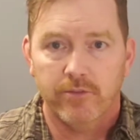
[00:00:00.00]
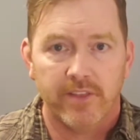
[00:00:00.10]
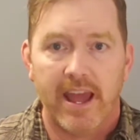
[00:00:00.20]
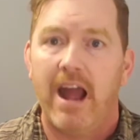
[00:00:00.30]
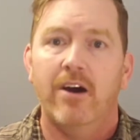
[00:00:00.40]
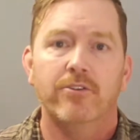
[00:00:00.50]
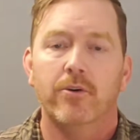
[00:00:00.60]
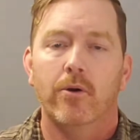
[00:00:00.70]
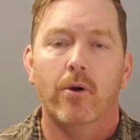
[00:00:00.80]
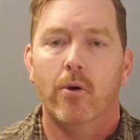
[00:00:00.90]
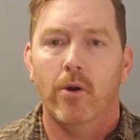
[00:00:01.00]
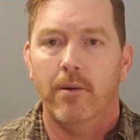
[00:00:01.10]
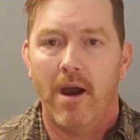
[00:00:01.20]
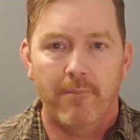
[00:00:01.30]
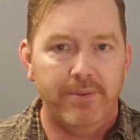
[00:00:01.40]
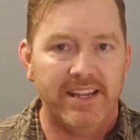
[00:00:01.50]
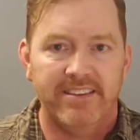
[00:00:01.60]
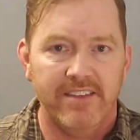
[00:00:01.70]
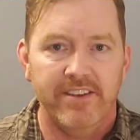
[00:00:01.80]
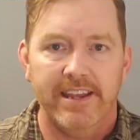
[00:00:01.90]
for the house or a big
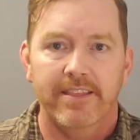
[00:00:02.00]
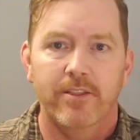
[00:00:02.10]
TV.